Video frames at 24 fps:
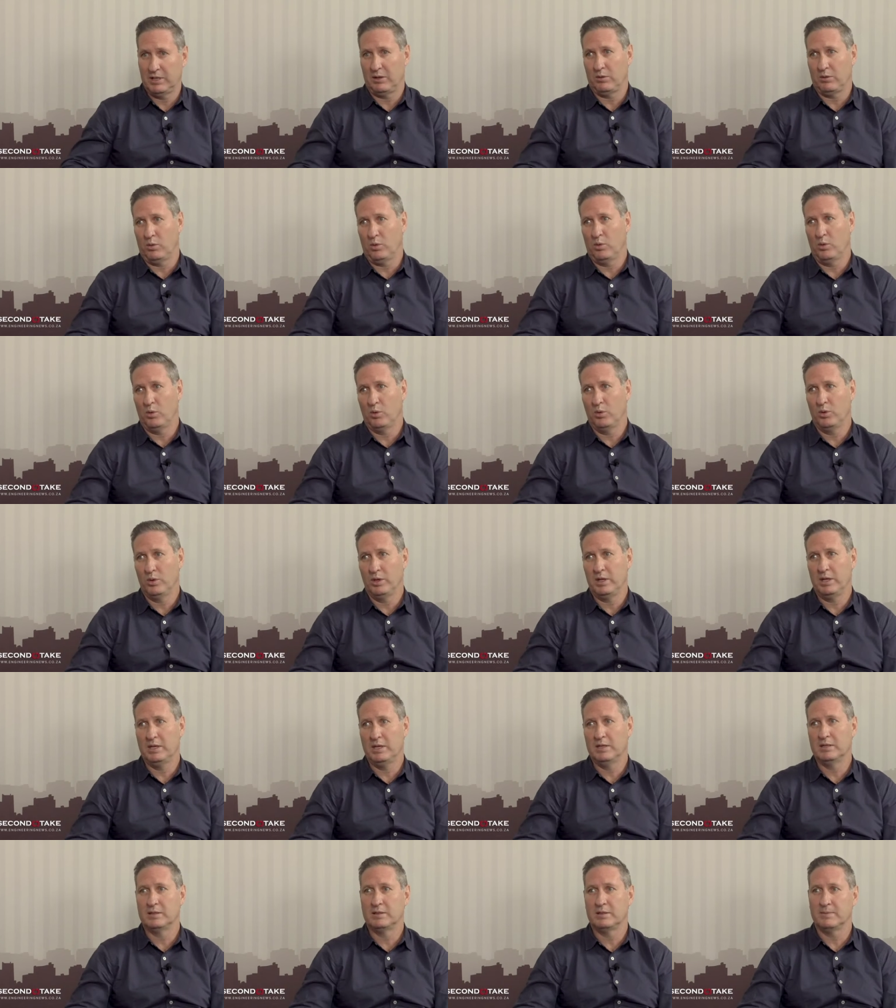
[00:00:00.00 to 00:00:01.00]
that all
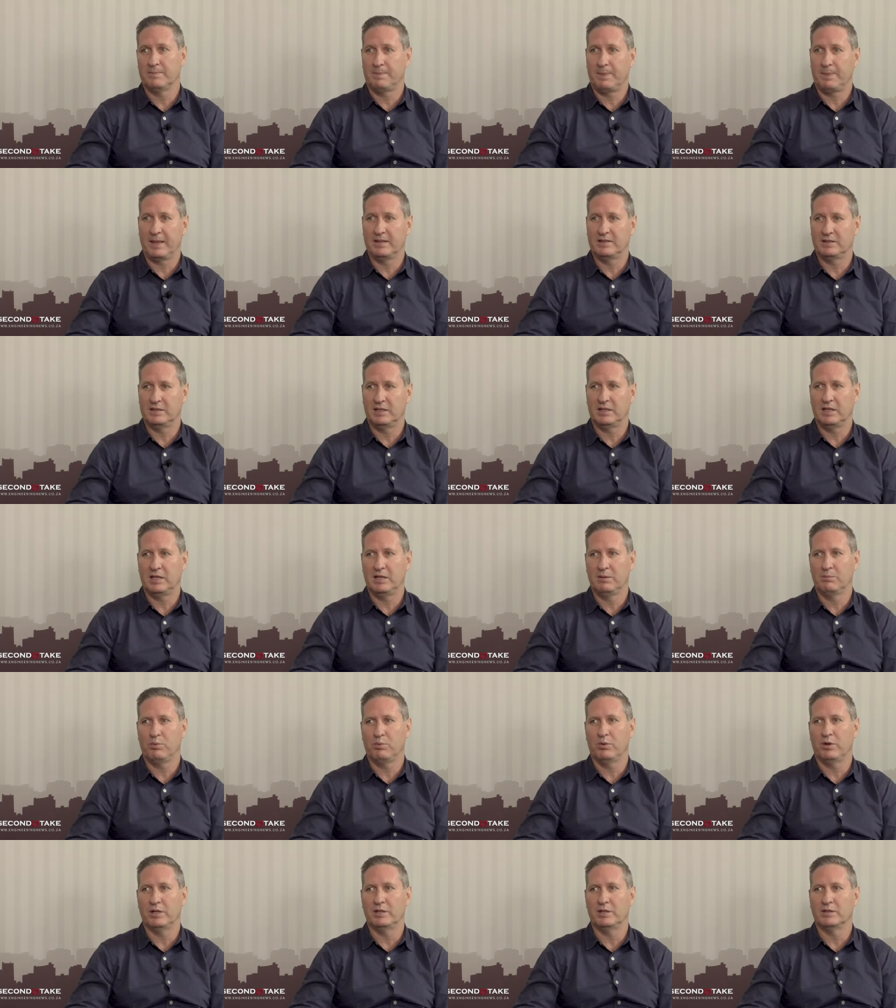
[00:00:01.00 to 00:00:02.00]
these sticking
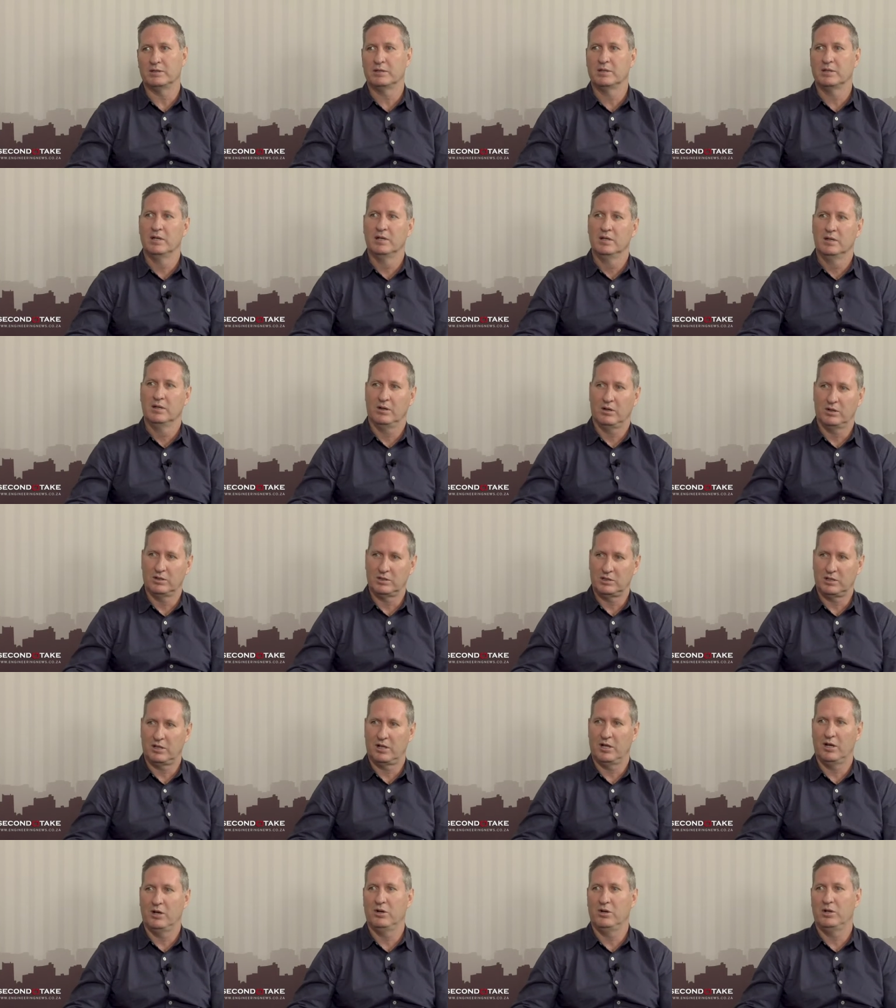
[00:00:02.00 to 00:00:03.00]
points are
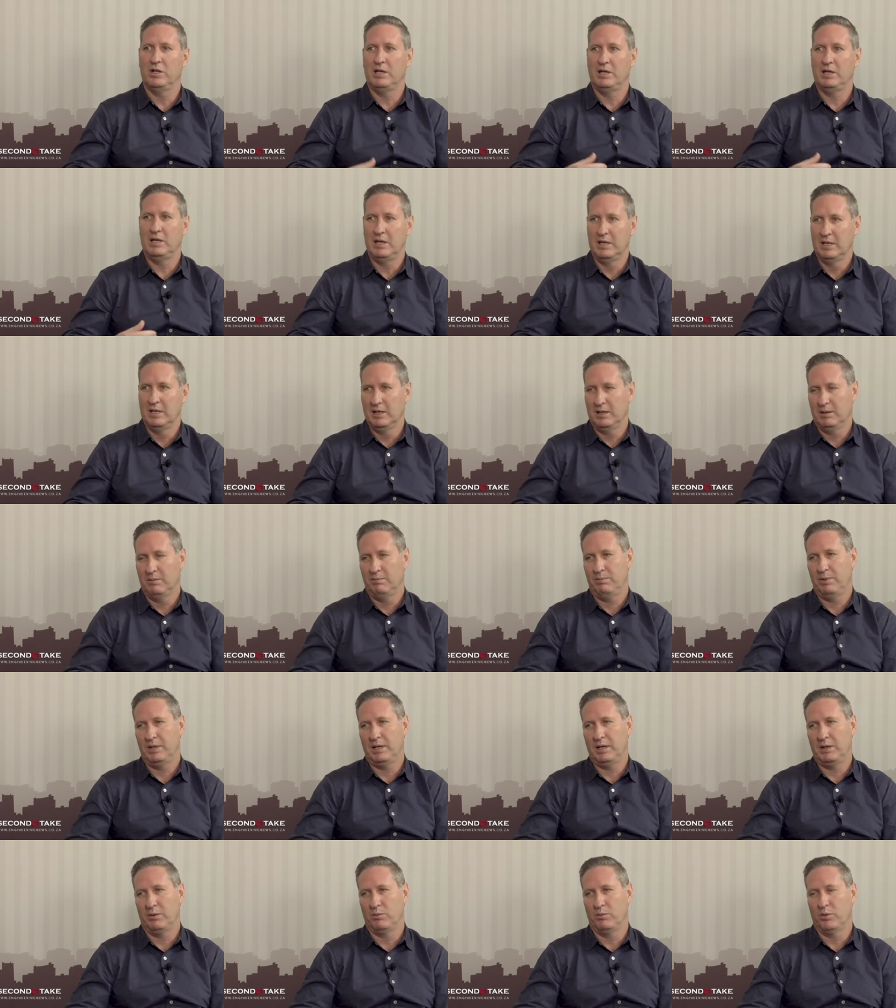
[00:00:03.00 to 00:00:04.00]
slowly
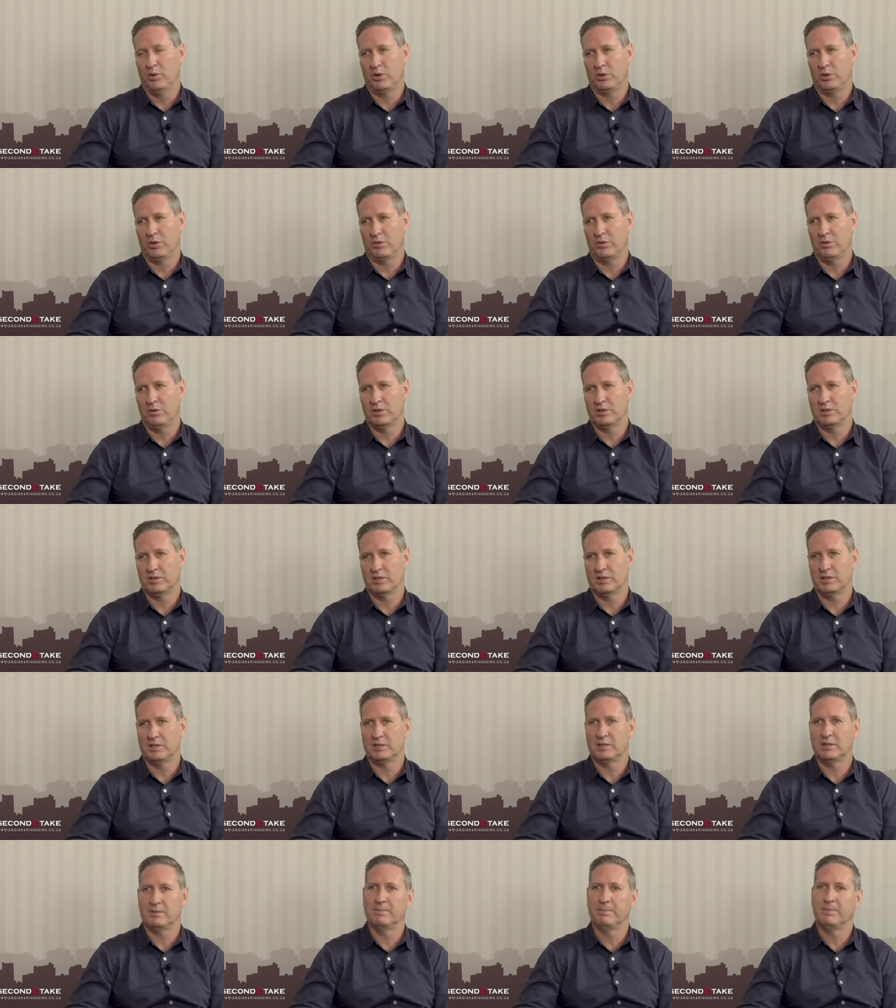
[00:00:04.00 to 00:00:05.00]
being worked through the
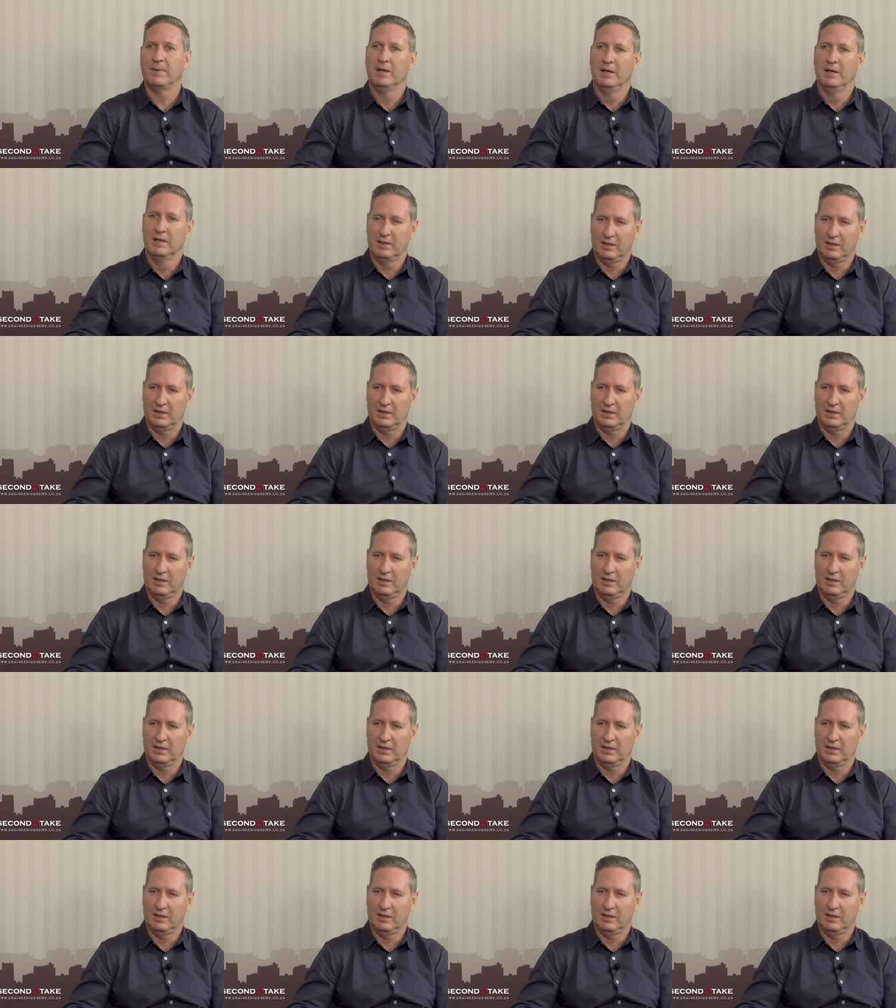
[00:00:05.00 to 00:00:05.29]
system.